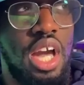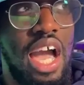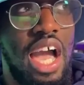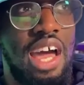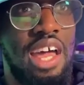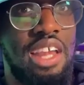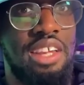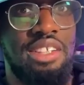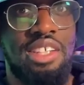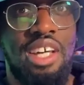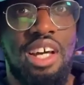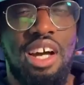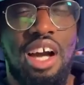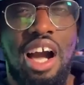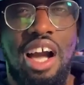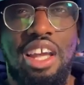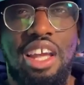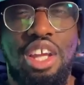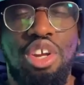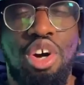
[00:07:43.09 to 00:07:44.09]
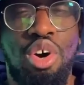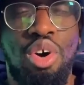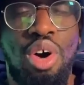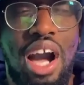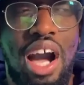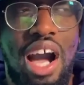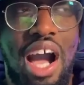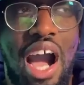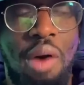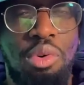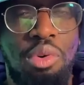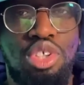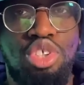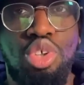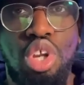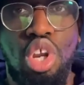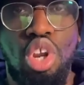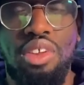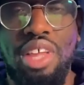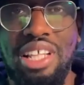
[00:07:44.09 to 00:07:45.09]
And, you know, I was
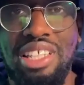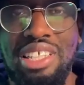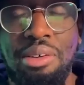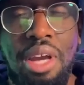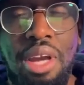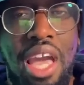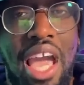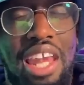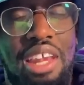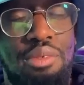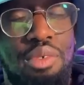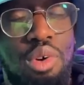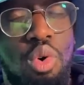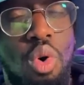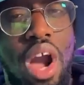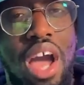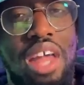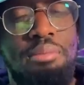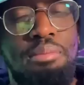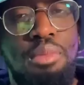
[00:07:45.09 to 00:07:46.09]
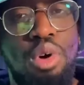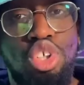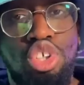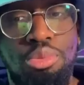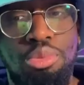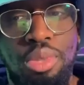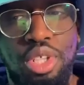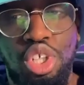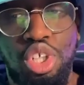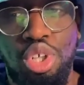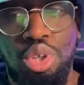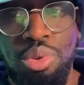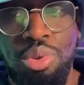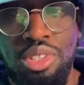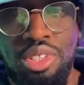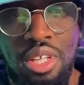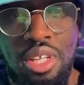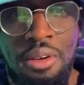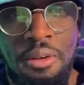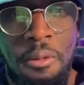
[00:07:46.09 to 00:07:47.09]
doing a lot of that. And it required emotional
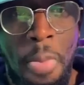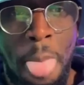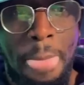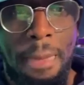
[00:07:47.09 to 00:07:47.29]
maturity.